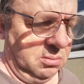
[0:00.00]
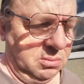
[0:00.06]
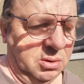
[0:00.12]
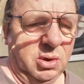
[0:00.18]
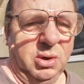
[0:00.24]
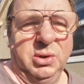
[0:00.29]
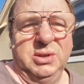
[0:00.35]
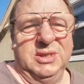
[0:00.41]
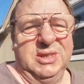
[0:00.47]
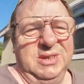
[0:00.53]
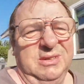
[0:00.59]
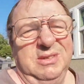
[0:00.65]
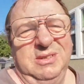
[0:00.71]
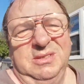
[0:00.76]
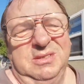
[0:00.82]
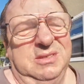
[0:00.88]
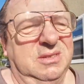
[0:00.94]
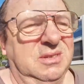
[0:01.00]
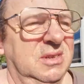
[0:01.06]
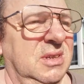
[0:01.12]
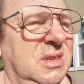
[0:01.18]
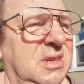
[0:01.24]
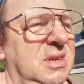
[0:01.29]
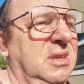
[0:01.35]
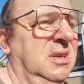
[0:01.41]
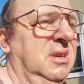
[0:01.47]
hotel.
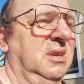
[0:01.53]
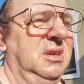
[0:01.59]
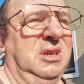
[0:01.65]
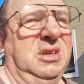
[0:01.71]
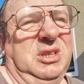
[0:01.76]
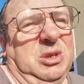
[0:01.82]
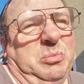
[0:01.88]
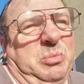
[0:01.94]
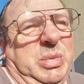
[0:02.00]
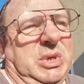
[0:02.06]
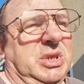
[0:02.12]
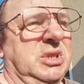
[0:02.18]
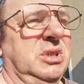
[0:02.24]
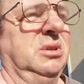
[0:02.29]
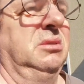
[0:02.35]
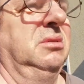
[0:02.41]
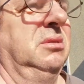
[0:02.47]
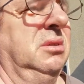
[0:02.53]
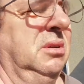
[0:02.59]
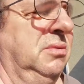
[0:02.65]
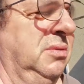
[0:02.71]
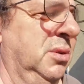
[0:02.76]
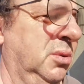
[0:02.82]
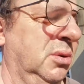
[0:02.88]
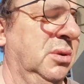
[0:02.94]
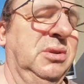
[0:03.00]
It depends on if
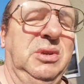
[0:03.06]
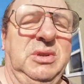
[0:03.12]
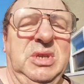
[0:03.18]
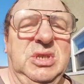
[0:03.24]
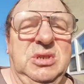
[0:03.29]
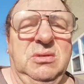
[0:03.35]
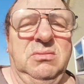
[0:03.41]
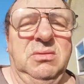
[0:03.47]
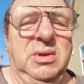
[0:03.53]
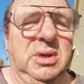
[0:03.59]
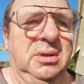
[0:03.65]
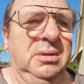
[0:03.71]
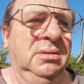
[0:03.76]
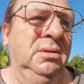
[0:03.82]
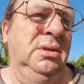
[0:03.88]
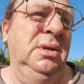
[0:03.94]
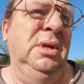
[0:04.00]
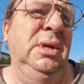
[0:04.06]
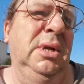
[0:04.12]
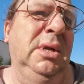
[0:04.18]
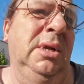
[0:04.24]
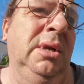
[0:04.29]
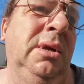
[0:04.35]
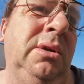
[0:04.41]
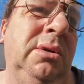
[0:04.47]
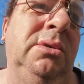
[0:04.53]
you do international vlogging.
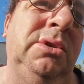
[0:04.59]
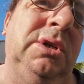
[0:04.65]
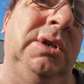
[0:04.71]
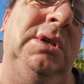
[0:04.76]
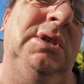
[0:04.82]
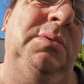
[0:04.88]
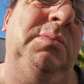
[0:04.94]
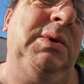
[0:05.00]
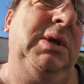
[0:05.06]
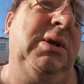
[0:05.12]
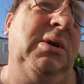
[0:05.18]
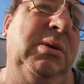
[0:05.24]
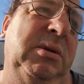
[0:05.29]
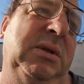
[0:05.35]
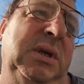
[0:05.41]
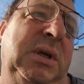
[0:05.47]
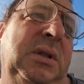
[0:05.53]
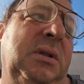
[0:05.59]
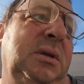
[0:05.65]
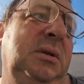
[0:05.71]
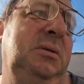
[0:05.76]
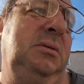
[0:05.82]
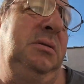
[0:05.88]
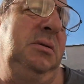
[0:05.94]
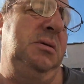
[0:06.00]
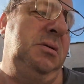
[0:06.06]
You charge them at hotel and
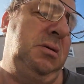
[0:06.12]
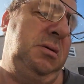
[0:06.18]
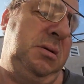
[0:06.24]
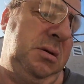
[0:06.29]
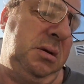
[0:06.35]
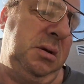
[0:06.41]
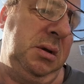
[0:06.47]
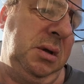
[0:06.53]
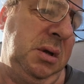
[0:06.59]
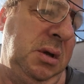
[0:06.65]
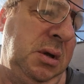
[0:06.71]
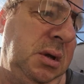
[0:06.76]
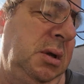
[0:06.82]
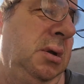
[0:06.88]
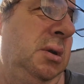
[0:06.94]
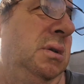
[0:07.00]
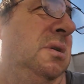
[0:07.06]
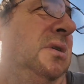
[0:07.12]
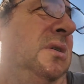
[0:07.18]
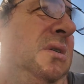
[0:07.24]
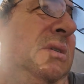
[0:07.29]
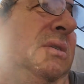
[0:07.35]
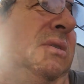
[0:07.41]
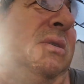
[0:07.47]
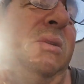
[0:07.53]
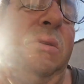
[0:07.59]

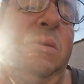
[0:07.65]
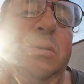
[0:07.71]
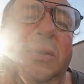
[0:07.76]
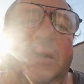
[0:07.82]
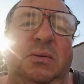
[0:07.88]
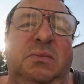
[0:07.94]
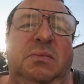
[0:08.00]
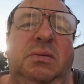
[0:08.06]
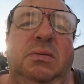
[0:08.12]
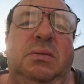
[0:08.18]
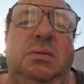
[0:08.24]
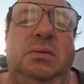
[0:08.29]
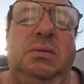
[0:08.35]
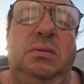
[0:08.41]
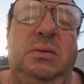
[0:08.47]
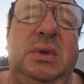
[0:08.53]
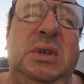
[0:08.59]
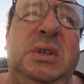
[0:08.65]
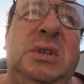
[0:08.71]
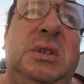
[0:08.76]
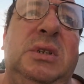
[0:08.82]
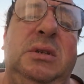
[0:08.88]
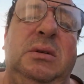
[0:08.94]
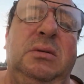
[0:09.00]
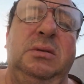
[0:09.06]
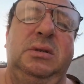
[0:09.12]
you use them.
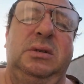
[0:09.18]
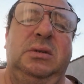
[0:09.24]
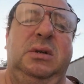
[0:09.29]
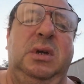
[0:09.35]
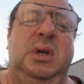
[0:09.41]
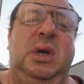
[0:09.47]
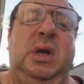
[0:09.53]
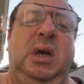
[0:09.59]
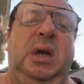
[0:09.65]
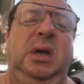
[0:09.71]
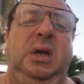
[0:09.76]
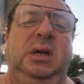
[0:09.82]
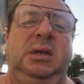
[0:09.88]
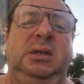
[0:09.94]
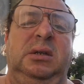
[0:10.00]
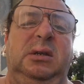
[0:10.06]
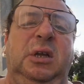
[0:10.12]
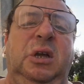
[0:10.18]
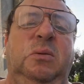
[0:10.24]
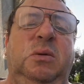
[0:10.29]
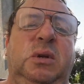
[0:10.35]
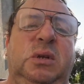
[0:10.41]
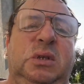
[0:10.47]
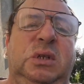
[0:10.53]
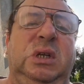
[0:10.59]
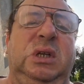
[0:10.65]
Those action
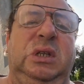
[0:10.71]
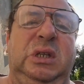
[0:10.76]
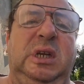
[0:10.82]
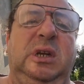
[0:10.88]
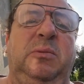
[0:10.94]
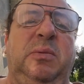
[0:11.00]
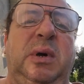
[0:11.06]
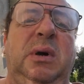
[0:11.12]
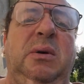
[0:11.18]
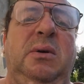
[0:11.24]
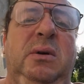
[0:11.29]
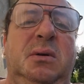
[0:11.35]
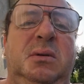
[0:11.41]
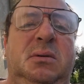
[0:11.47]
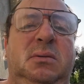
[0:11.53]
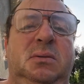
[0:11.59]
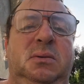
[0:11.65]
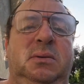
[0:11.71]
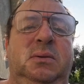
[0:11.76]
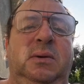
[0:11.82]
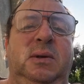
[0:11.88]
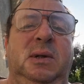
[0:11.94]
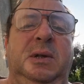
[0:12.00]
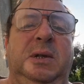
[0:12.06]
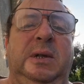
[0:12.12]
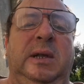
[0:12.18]
cameras, they take power.
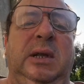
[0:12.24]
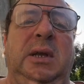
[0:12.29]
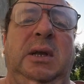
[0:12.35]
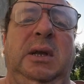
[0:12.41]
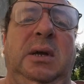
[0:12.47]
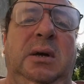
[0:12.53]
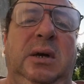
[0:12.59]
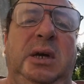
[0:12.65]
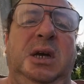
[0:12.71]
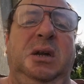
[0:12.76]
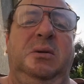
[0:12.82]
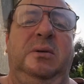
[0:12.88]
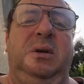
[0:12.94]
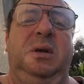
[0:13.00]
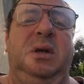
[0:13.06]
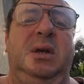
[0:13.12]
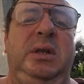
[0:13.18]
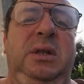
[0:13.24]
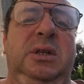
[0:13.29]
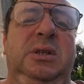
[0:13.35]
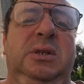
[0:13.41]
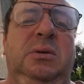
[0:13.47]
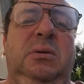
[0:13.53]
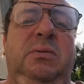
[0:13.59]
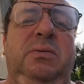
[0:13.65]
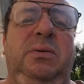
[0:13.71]
Anyway,
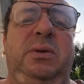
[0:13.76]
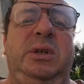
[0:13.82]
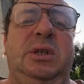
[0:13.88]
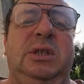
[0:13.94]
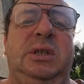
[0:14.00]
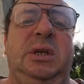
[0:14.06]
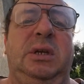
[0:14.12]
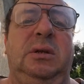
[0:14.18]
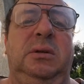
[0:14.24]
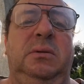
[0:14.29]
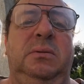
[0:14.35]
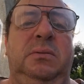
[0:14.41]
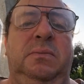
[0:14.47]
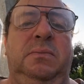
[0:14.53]
that's all for this session.